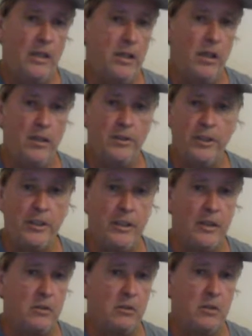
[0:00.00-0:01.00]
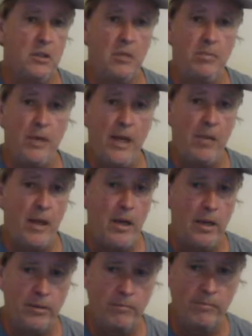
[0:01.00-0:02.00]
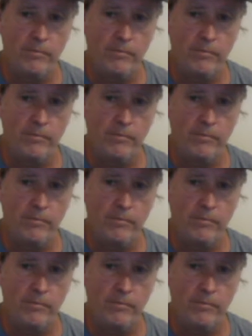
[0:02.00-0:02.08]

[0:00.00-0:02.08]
It don't do you no good, baby.